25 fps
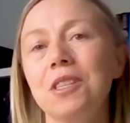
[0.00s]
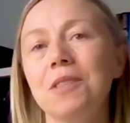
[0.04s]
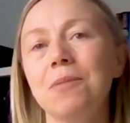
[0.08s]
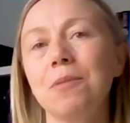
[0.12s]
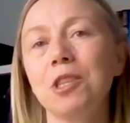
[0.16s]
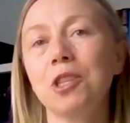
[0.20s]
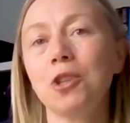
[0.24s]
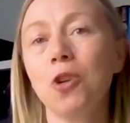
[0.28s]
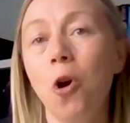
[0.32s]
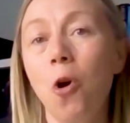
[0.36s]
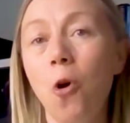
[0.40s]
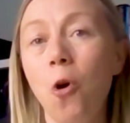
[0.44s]

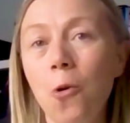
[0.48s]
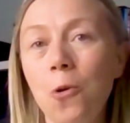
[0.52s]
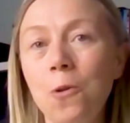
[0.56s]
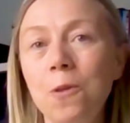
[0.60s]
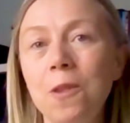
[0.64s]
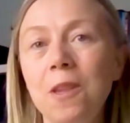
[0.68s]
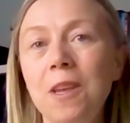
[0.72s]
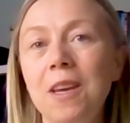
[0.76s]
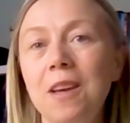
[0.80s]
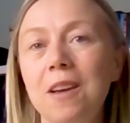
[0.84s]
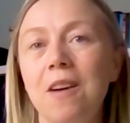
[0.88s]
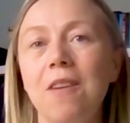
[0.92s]
which
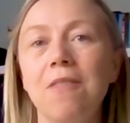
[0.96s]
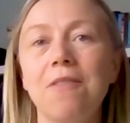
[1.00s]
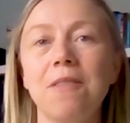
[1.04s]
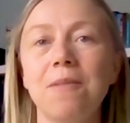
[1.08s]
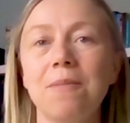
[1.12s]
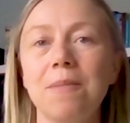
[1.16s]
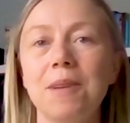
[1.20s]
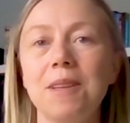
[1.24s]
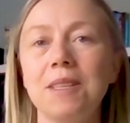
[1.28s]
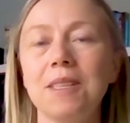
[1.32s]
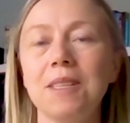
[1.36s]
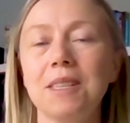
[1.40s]
only
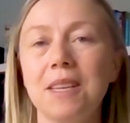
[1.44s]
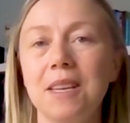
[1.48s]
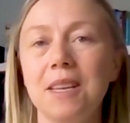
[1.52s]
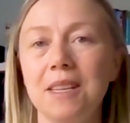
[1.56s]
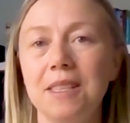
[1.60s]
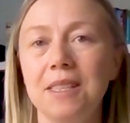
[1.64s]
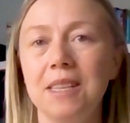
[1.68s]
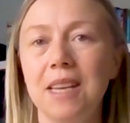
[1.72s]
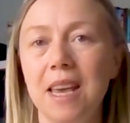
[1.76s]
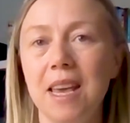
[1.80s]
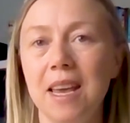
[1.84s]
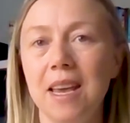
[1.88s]
governments
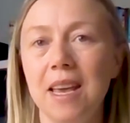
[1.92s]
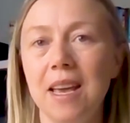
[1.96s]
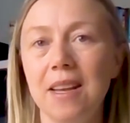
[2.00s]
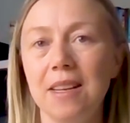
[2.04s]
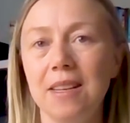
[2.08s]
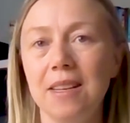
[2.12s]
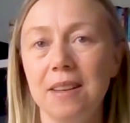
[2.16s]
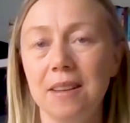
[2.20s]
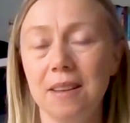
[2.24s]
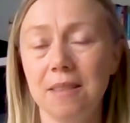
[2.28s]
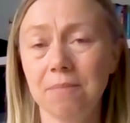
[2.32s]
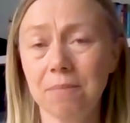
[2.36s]
can
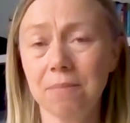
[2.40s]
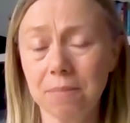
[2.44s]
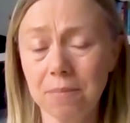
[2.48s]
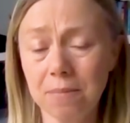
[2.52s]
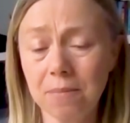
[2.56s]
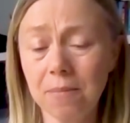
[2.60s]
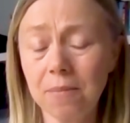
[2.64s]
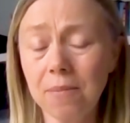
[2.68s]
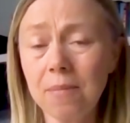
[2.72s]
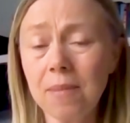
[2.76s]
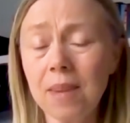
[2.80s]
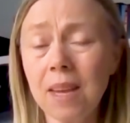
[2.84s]

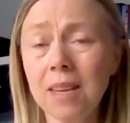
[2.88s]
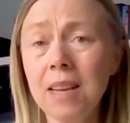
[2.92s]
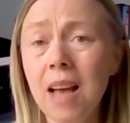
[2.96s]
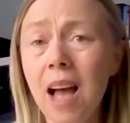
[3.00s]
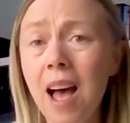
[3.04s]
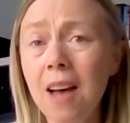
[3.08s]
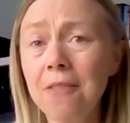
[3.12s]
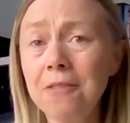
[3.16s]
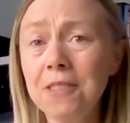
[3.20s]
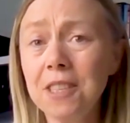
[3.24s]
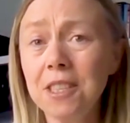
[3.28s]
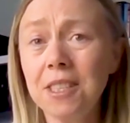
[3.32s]

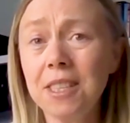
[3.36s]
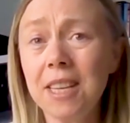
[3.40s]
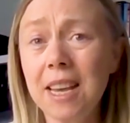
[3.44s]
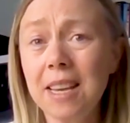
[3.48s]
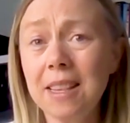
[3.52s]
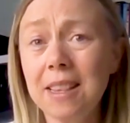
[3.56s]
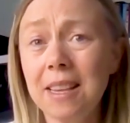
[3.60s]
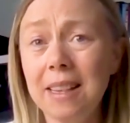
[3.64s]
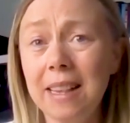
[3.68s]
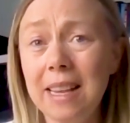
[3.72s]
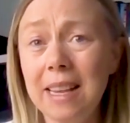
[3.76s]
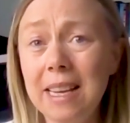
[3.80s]
have to
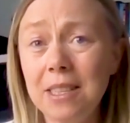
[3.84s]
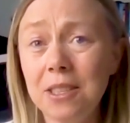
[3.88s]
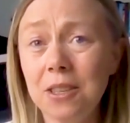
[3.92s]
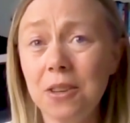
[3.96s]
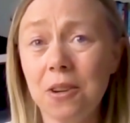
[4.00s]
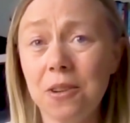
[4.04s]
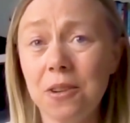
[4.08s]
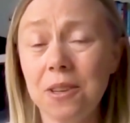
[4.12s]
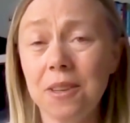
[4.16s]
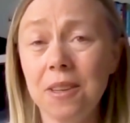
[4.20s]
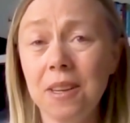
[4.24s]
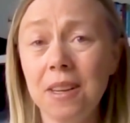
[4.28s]
take the lead
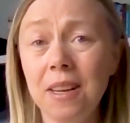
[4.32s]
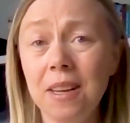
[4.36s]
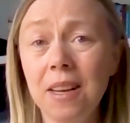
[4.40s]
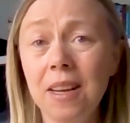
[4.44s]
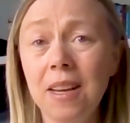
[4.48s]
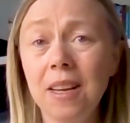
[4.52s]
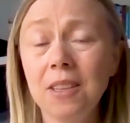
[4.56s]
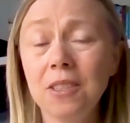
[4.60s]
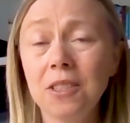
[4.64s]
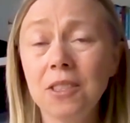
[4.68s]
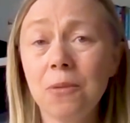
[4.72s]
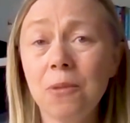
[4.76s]
on.
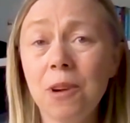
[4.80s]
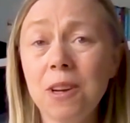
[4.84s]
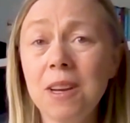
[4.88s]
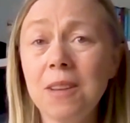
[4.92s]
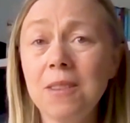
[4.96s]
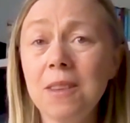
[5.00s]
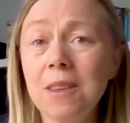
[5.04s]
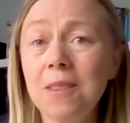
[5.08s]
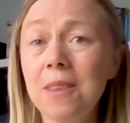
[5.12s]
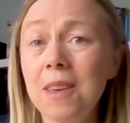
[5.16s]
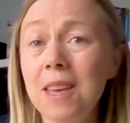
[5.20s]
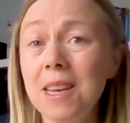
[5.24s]
So one
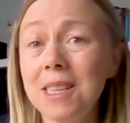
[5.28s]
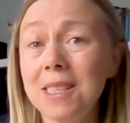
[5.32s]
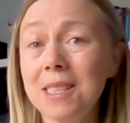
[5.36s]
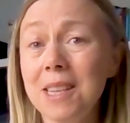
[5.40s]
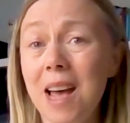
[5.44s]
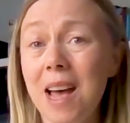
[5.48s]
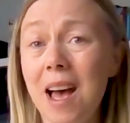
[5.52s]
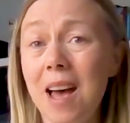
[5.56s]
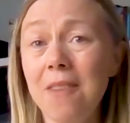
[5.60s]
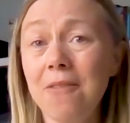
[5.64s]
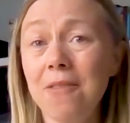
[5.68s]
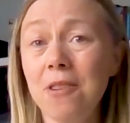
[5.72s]
of the things
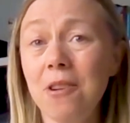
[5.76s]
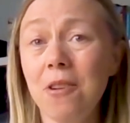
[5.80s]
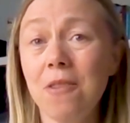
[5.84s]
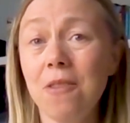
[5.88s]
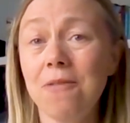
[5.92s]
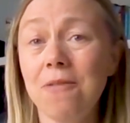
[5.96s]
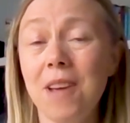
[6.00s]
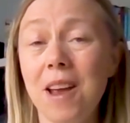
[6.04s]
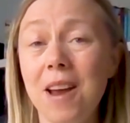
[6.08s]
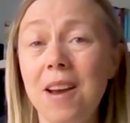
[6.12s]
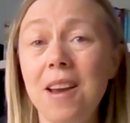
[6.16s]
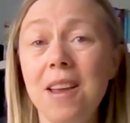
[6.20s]
that I've
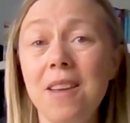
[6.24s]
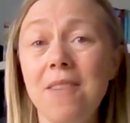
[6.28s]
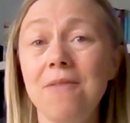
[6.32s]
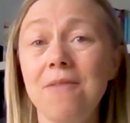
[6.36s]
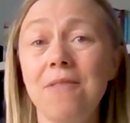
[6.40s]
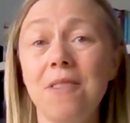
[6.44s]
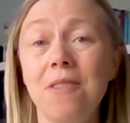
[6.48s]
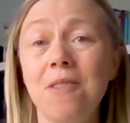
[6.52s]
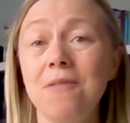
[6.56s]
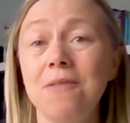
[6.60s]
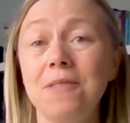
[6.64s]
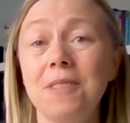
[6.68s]
got very
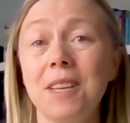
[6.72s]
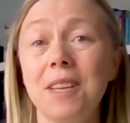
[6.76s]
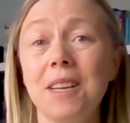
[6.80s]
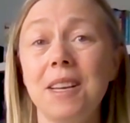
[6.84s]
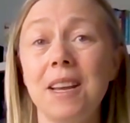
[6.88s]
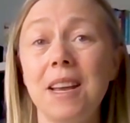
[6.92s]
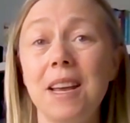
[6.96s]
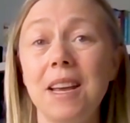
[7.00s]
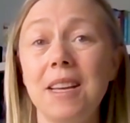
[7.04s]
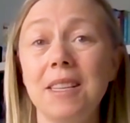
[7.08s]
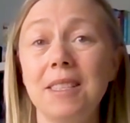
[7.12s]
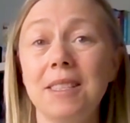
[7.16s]
involved
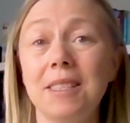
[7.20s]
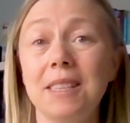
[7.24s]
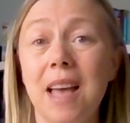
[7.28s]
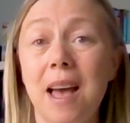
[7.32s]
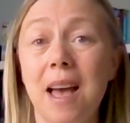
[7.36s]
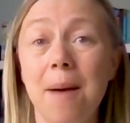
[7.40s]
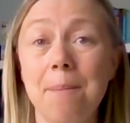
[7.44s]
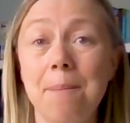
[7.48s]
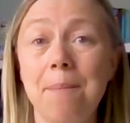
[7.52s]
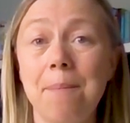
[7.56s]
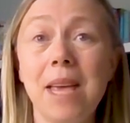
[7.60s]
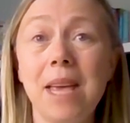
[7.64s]
in is
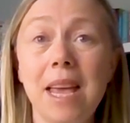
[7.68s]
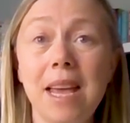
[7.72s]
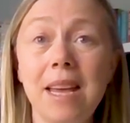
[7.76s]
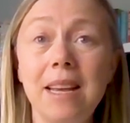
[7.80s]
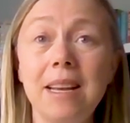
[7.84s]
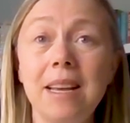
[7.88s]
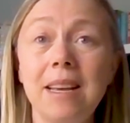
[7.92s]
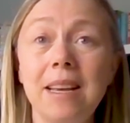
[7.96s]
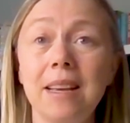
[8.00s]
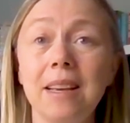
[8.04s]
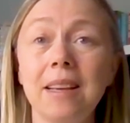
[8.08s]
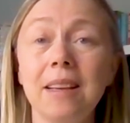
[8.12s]

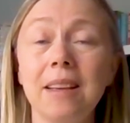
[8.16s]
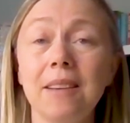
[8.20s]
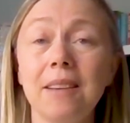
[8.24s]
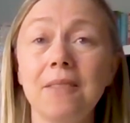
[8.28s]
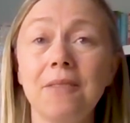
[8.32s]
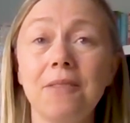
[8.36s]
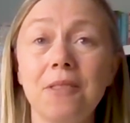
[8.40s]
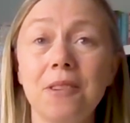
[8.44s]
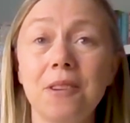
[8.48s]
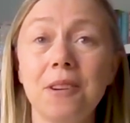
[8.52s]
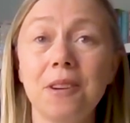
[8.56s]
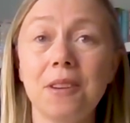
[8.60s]
campaigning
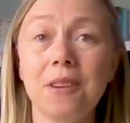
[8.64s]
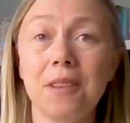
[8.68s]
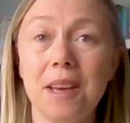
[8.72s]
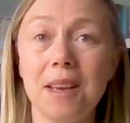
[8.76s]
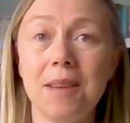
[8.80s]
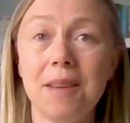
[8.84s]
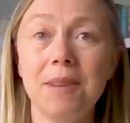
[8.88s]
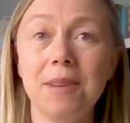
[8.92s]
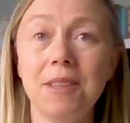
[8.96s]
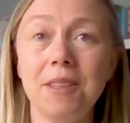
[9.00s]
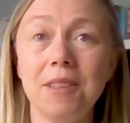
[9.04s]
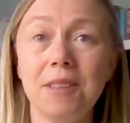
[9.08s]
for
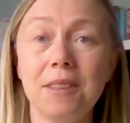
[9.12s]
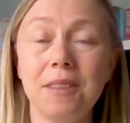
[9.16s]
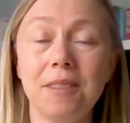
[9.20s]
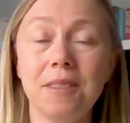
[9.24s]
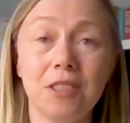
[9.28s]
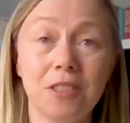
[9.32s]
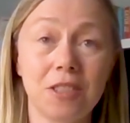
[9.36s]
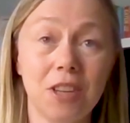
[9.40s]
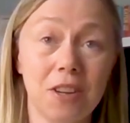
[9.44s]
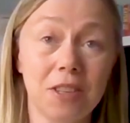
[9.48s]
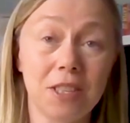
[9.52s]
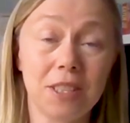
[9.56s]
climate
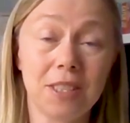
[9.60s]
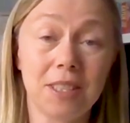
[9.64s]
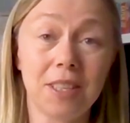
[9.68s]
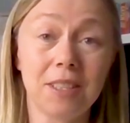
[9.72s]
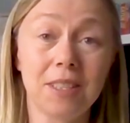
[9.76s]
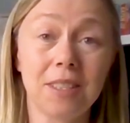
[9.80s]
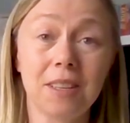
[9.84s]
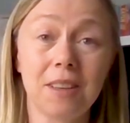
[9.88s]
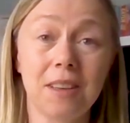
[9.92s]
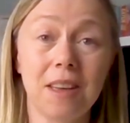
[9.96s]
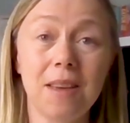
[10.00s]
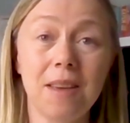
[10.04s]

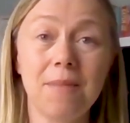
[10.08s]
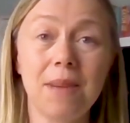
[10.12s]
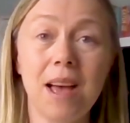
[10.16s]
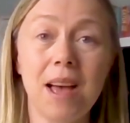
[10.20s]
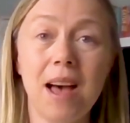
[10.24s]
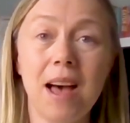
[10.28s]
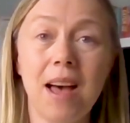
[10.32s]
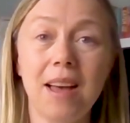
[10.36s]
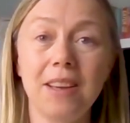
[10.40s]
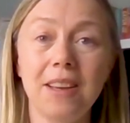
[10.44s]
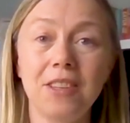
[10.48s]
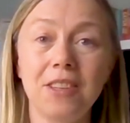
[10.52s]
justice, climate
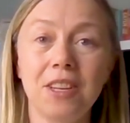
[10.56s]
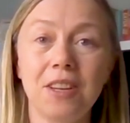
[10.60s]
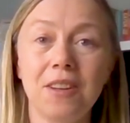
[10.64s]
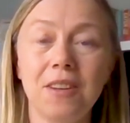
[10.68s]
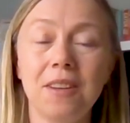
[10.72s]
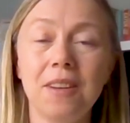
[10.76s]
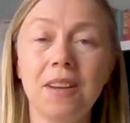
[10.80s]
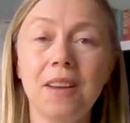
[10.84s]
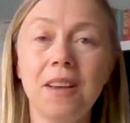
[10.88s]
action,